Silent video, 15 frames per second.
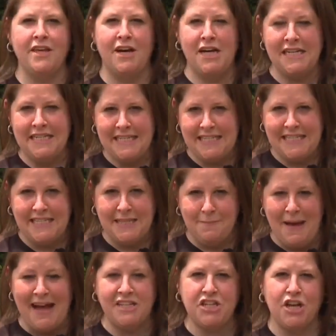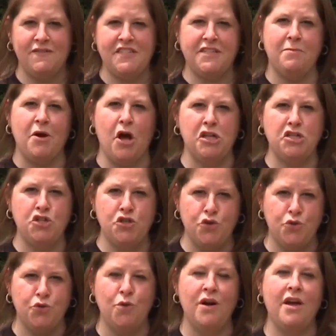the magic of Simcha
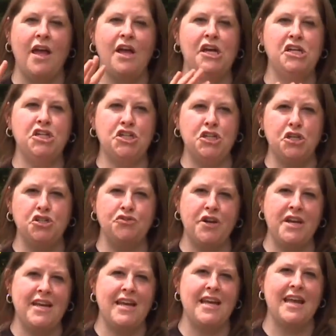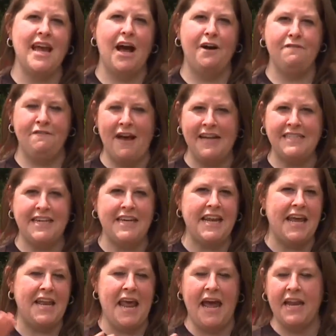to children affected
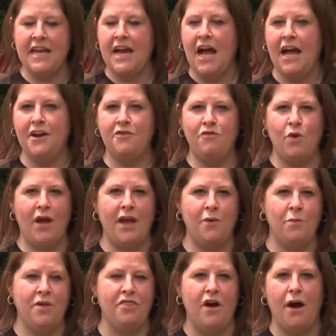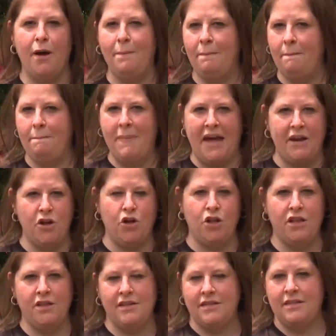in any kind of way with um, medical